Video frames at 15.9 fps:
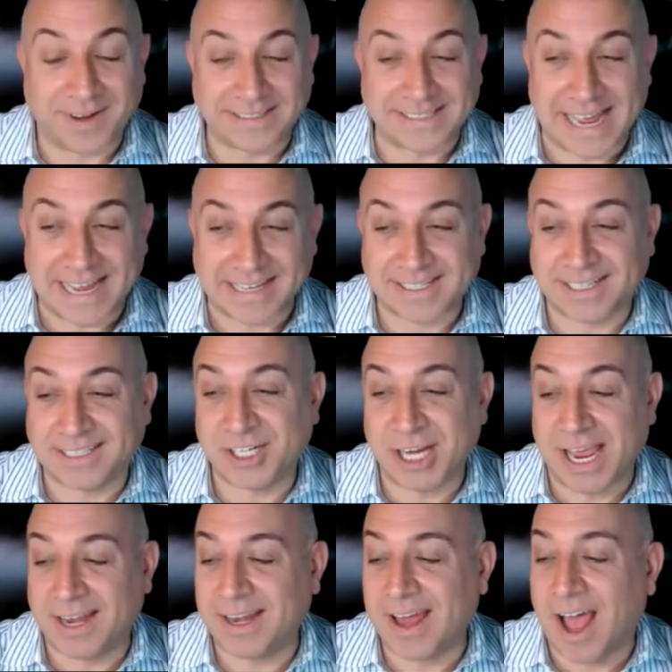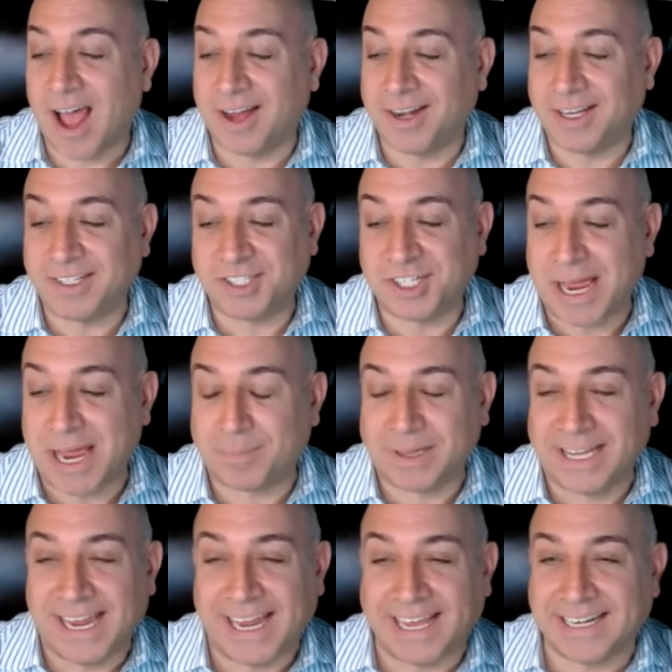That is fantastic. Jen on
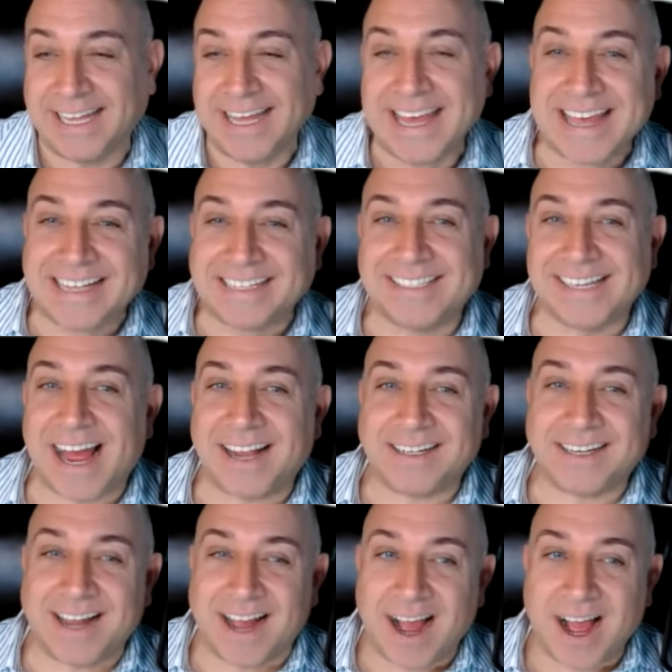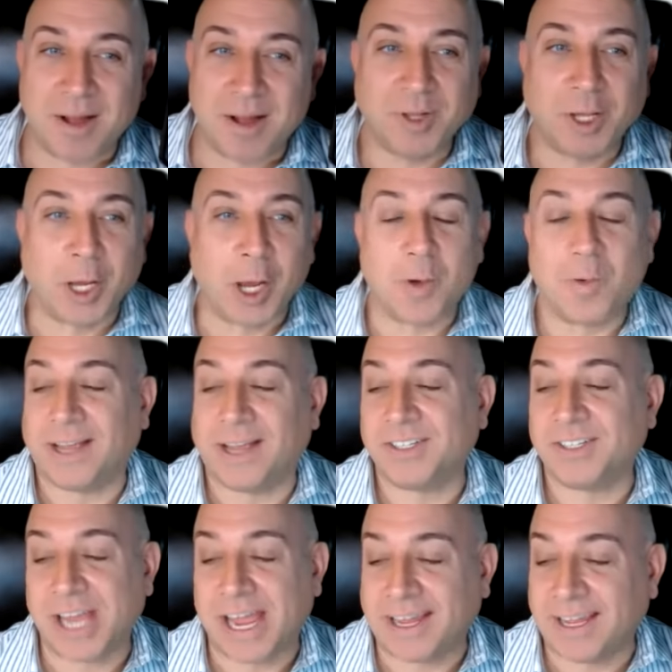a com.
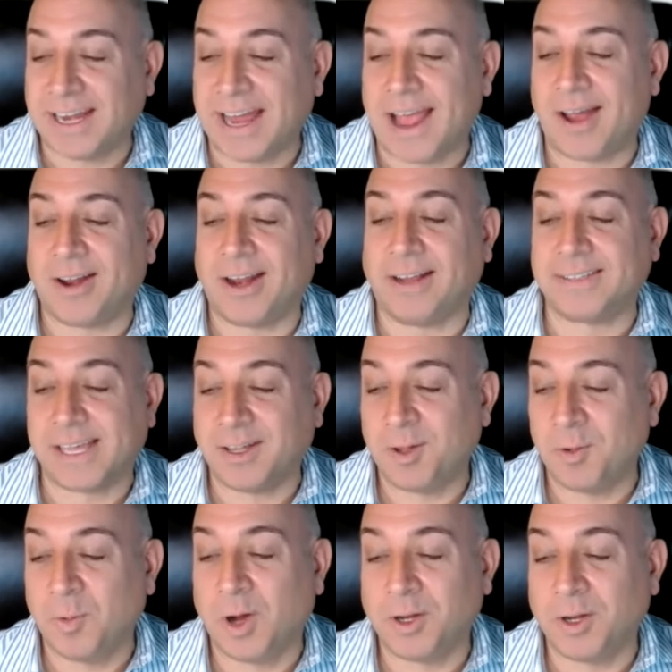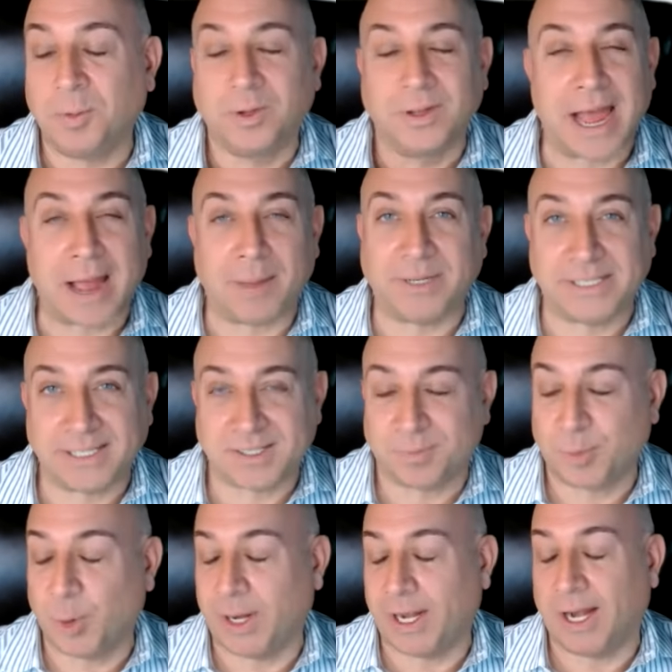Go and check it out. I tell you what, you will not
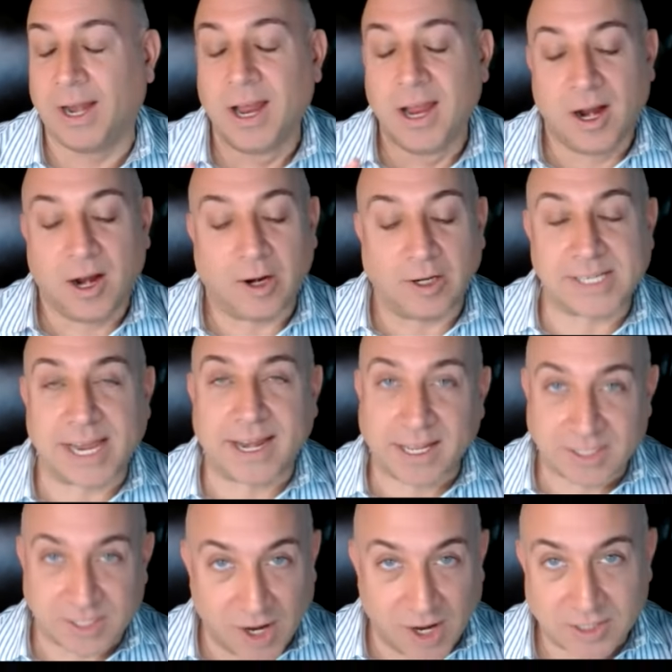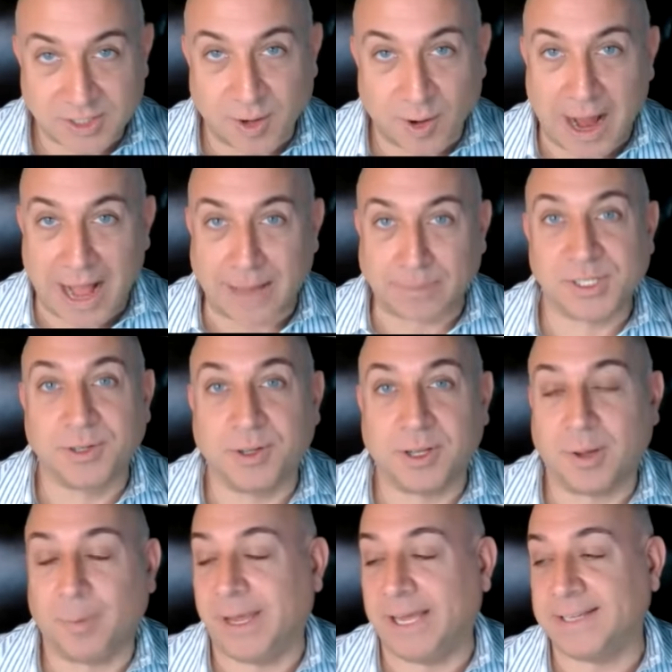be disappointed. Her TEDx talks are
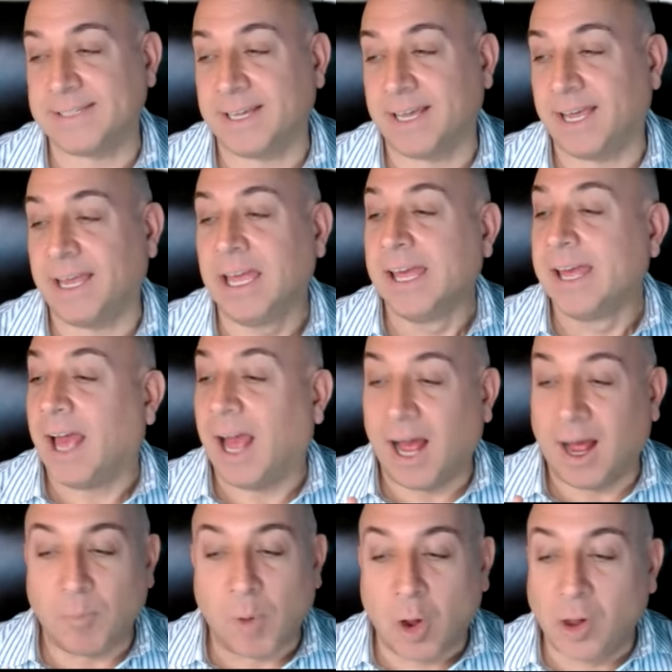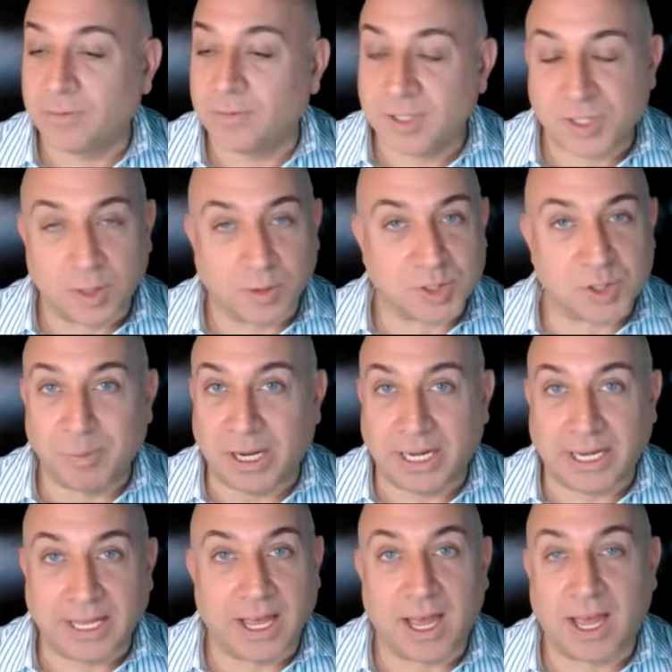absolutely amazing. Um, all of her
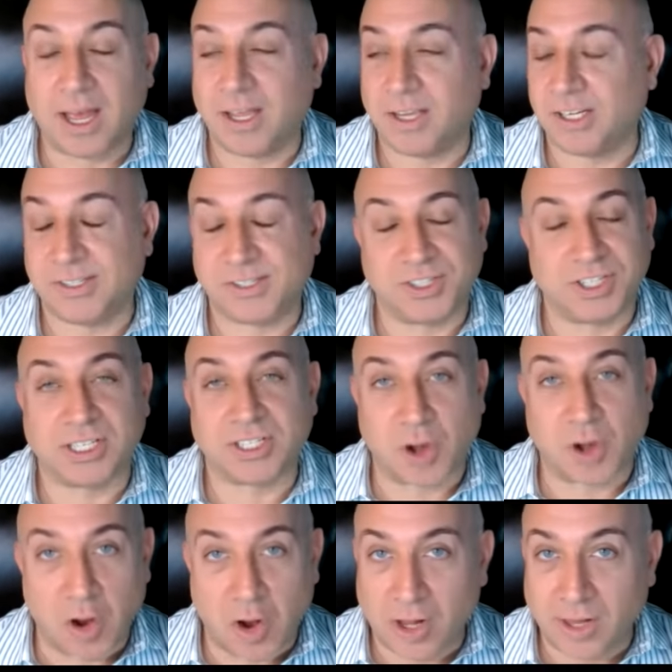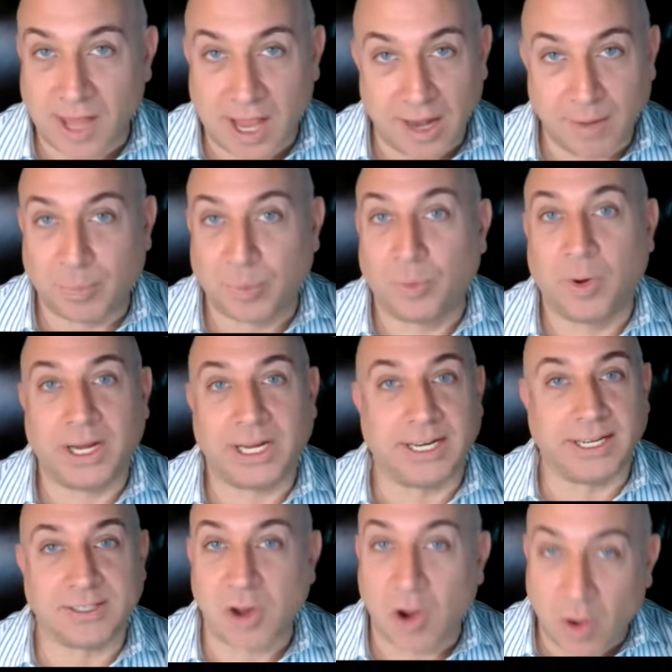social media is just all on
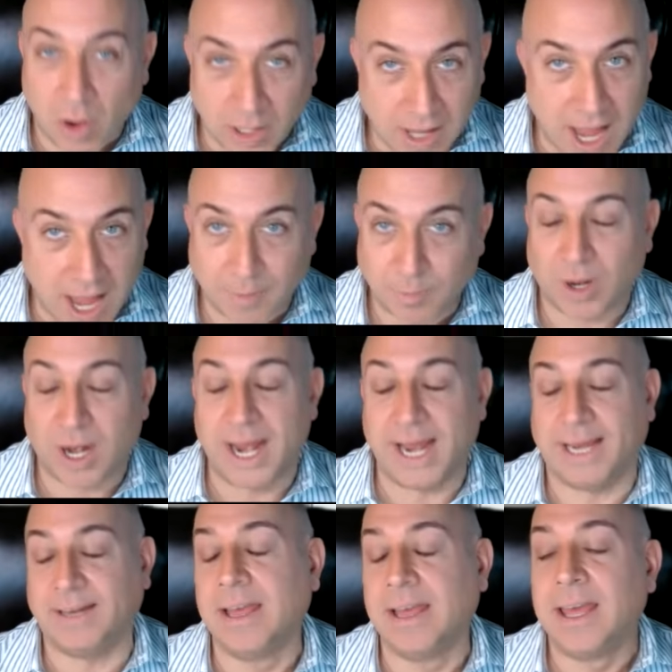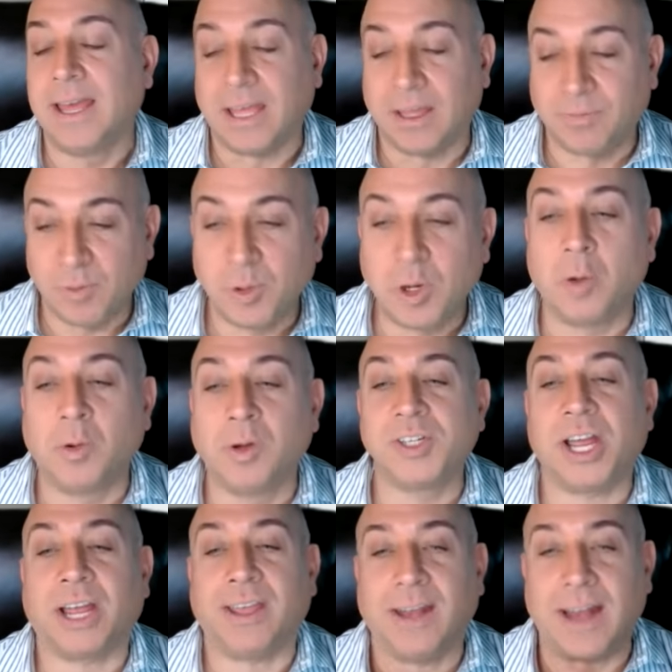point. It's all on brand. If you
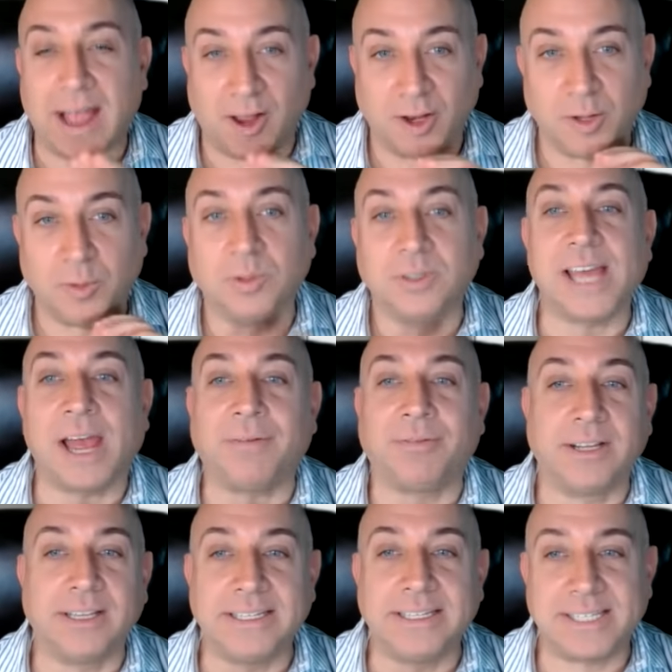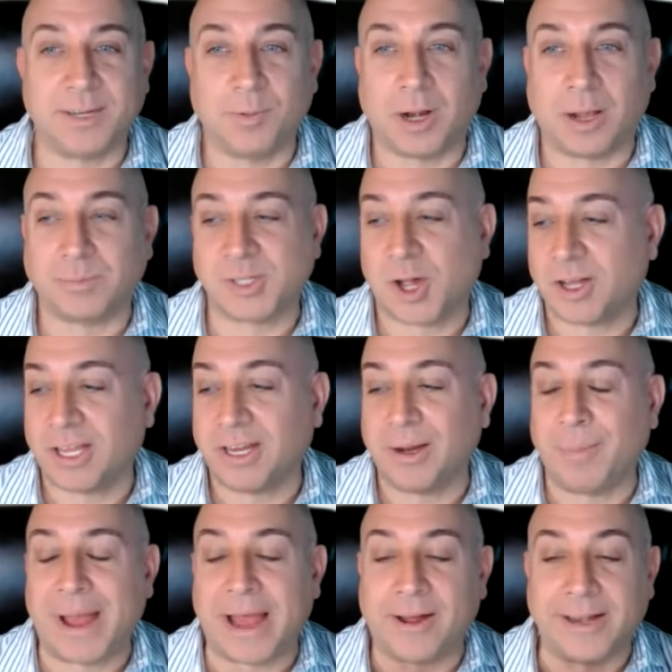go and check it out, you will definitely see what I'm
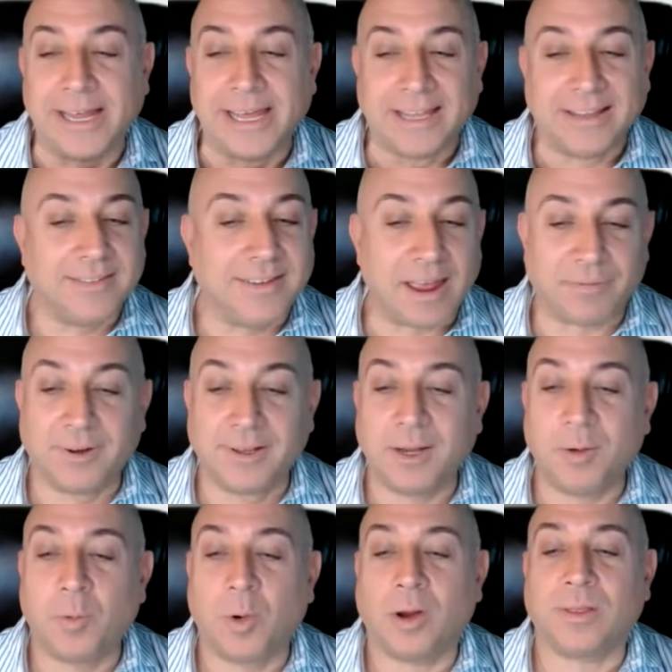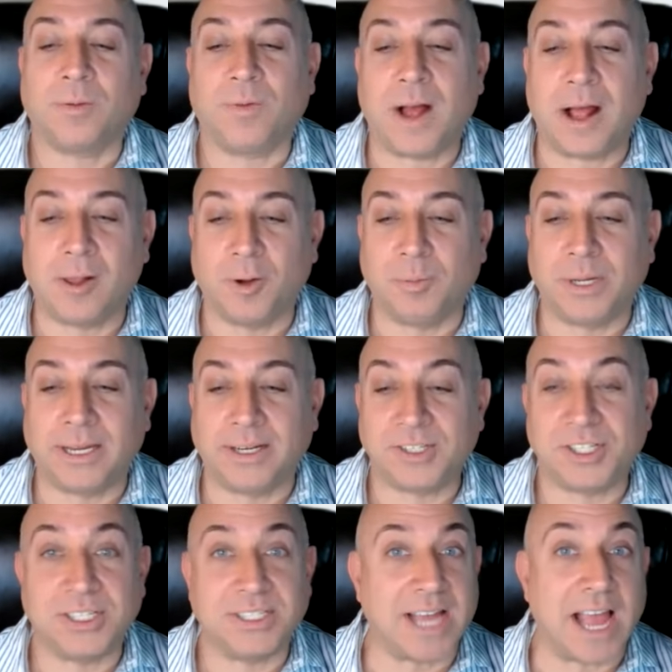talking about. Definitely worth a follow
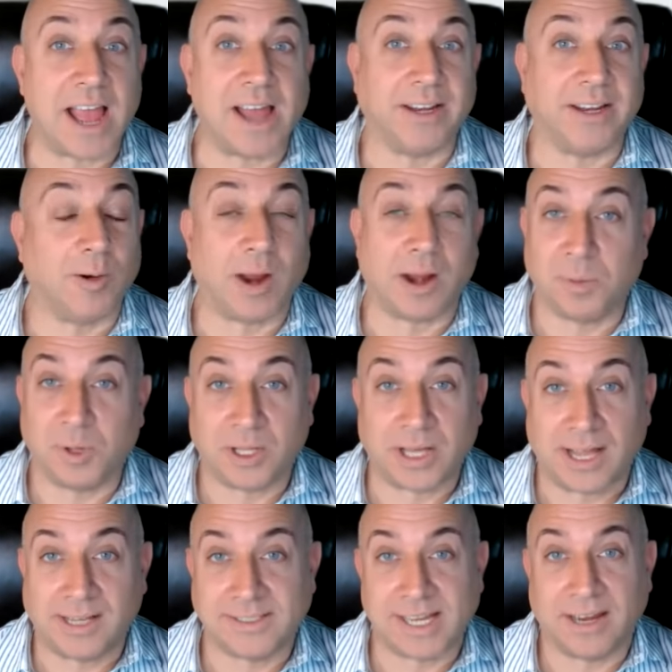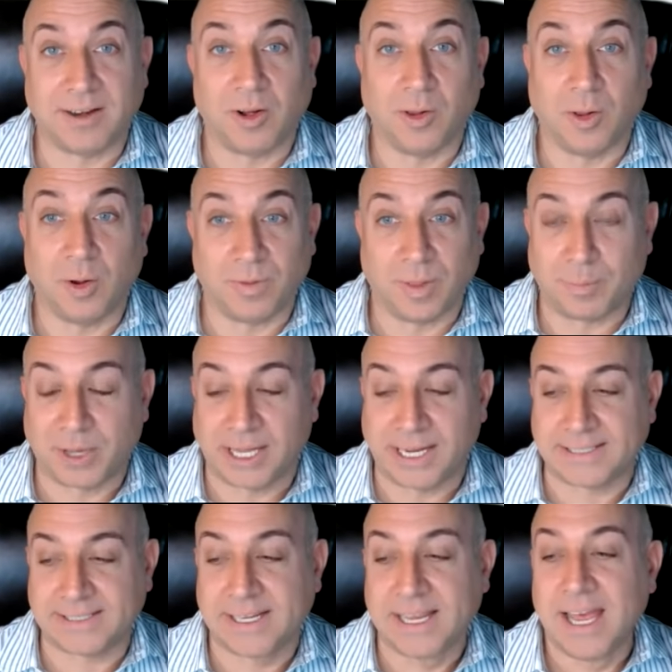because she's got incredible content all over
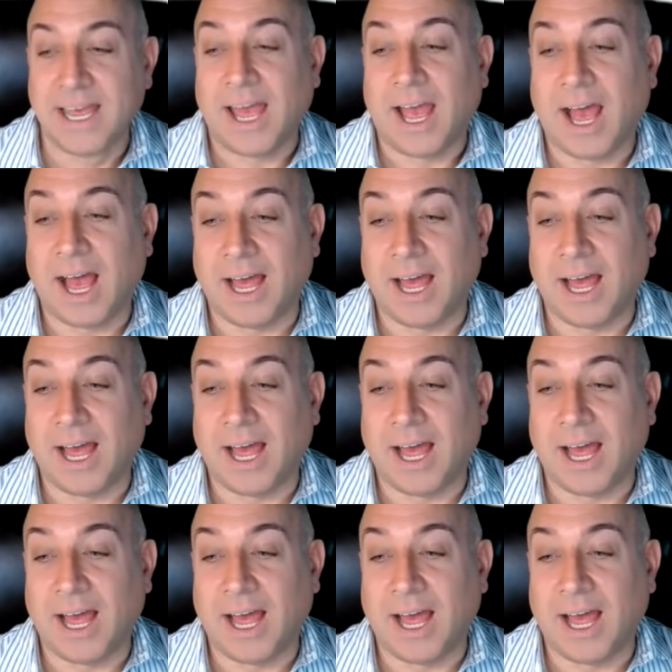the place.